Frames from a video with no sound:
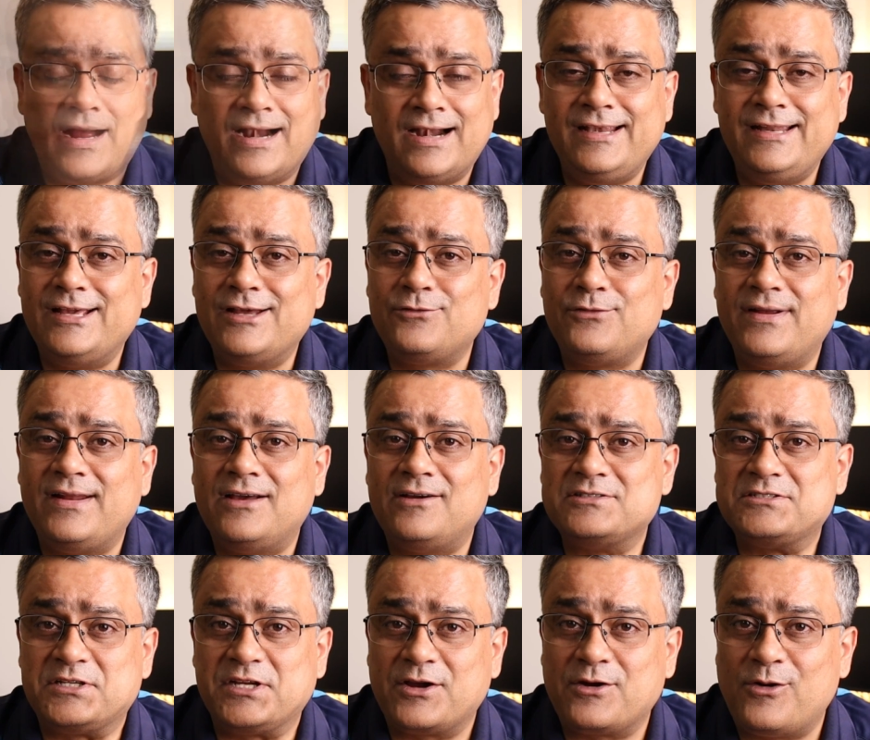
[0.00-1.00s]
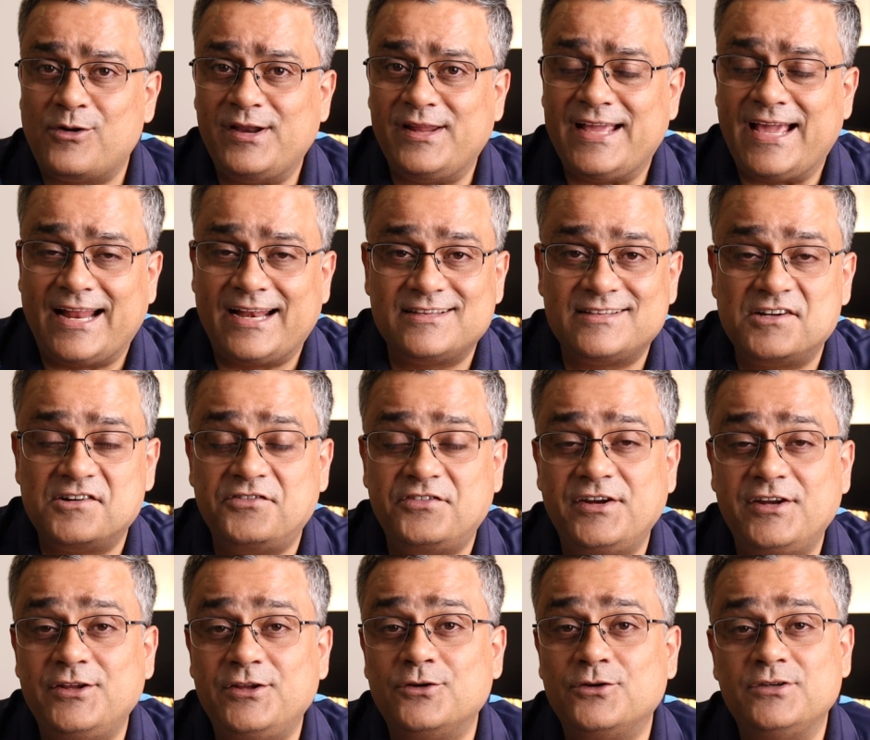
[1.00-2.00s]
Earlier when I was recording another
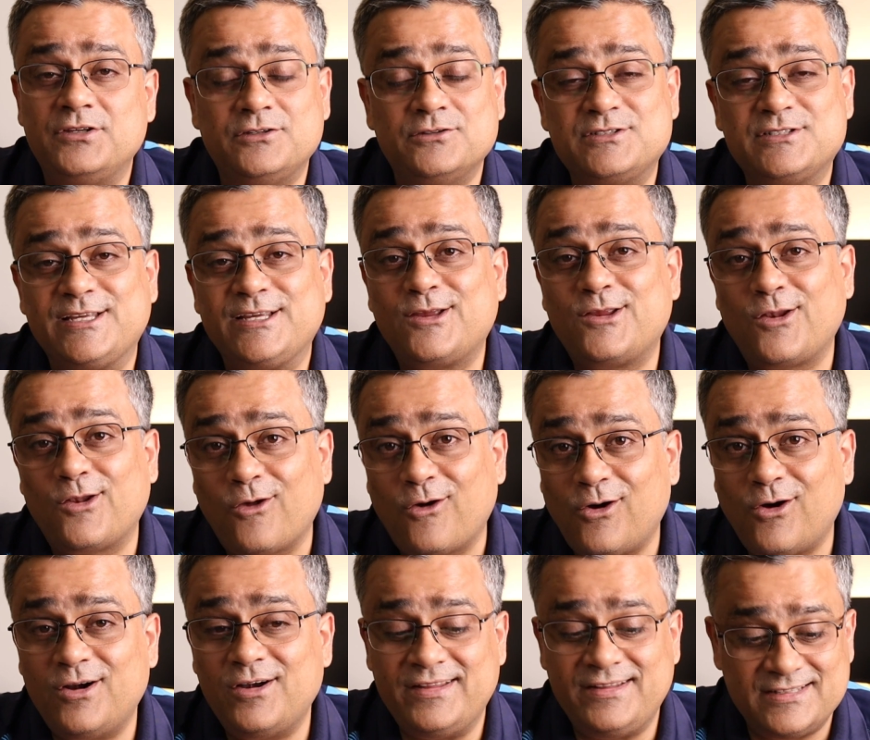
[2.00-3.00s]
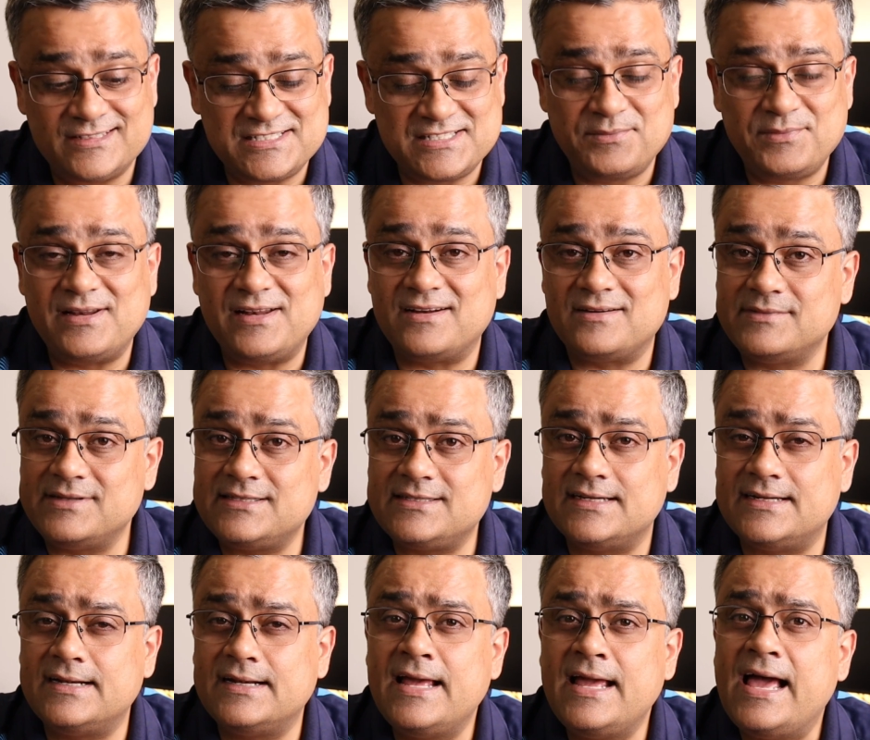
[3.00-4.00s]
video, using Claude in a similar
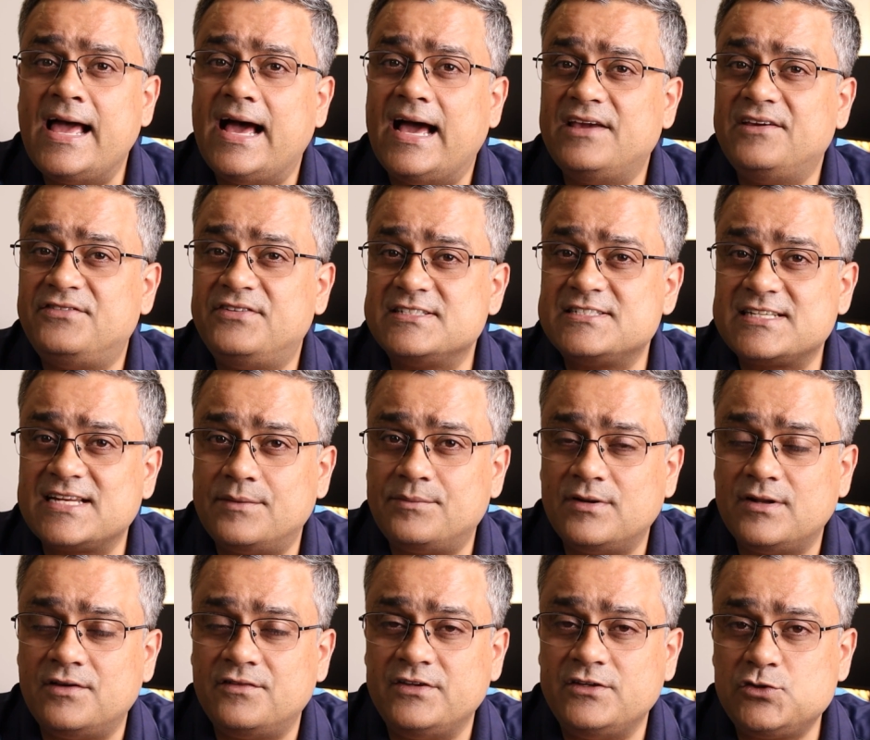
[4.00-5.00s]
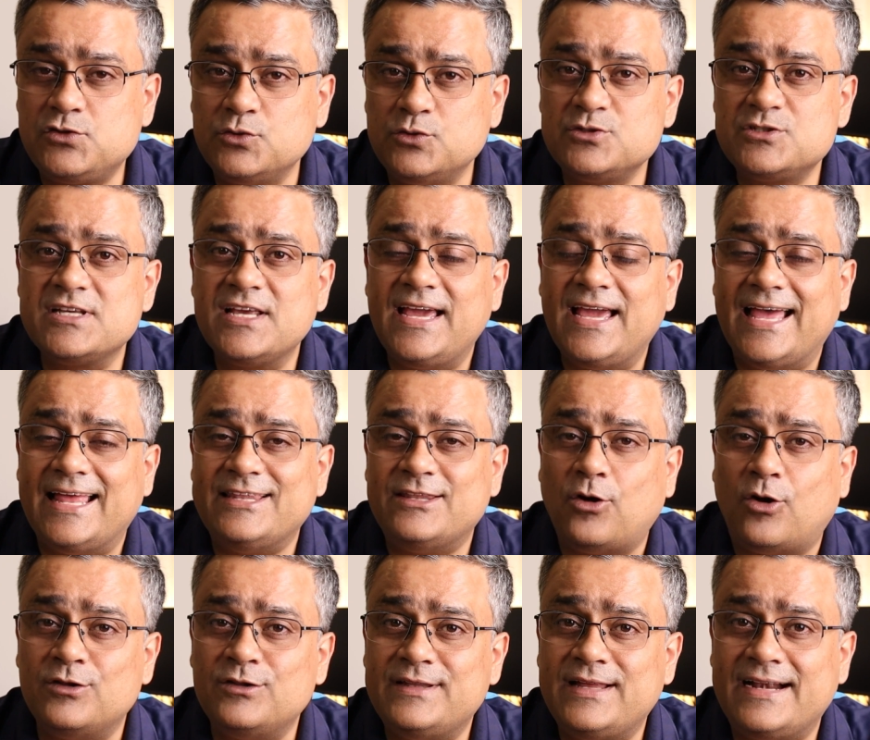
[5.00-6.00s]
method, I faced a couple of issues and
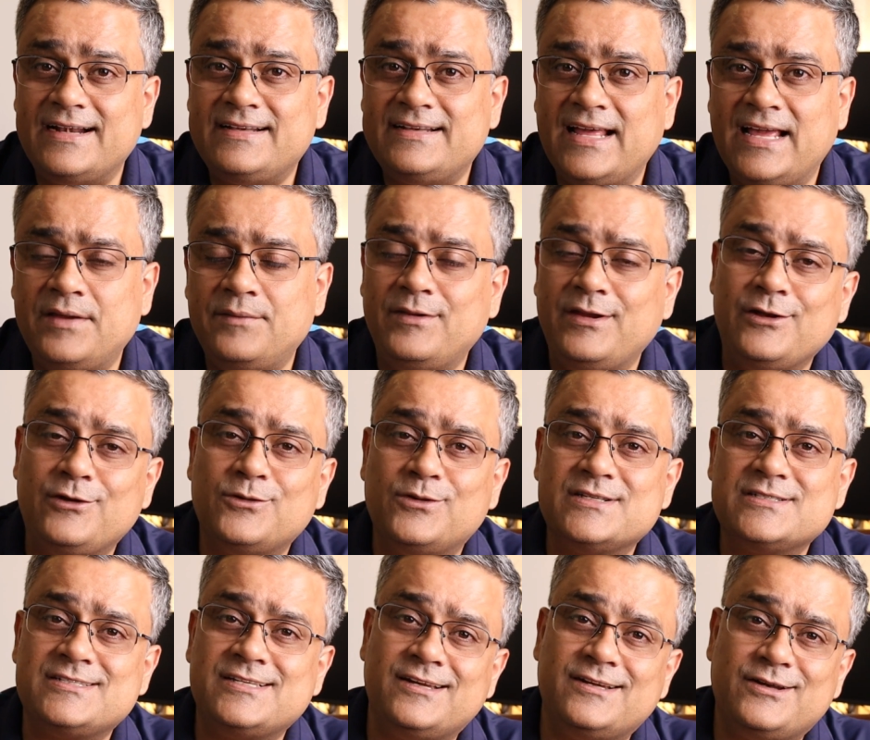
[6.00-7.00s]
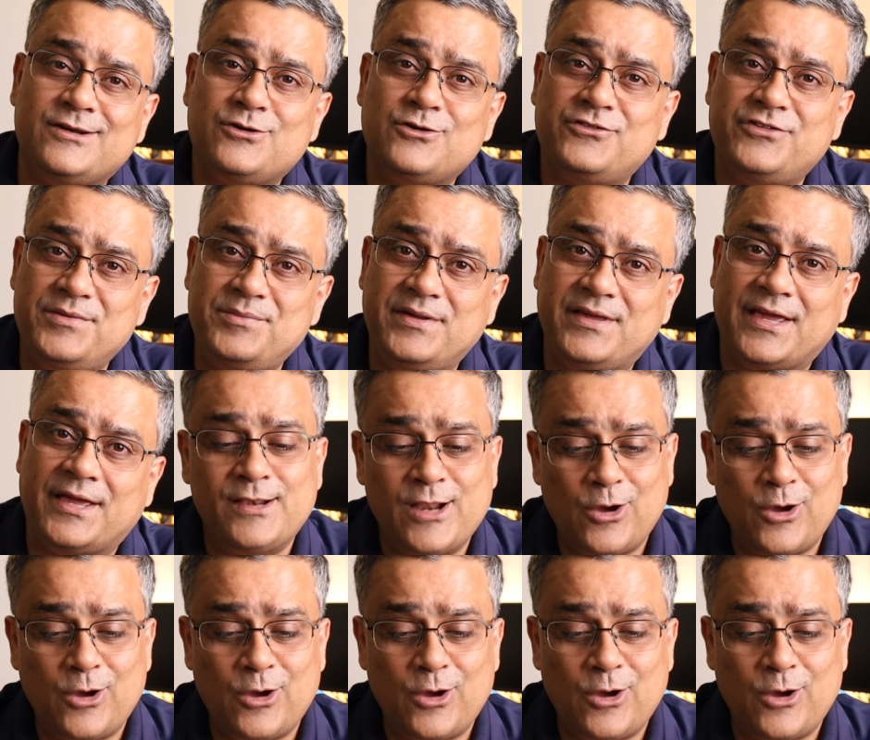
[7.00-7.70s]
on that time it was related to VBA.